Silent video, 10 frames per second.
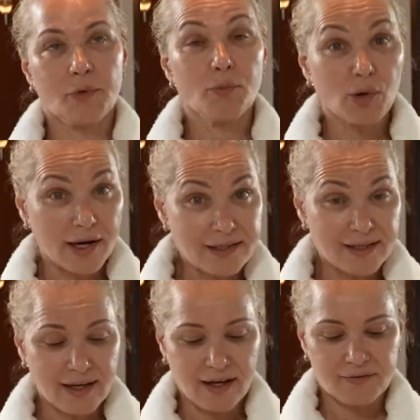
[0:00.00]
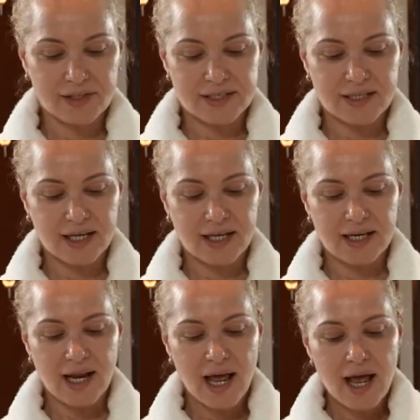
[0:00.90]
brightening up the
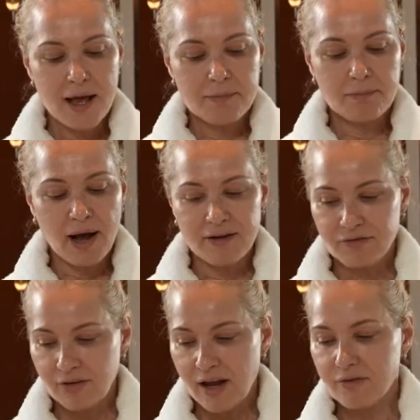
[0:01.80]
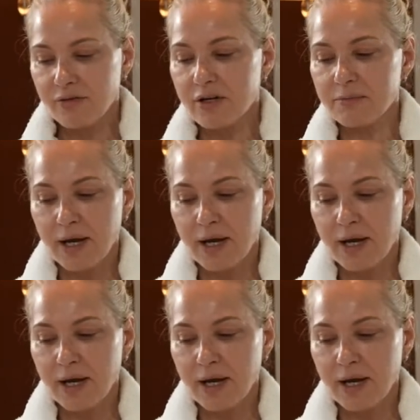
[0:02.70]
skin. My favorite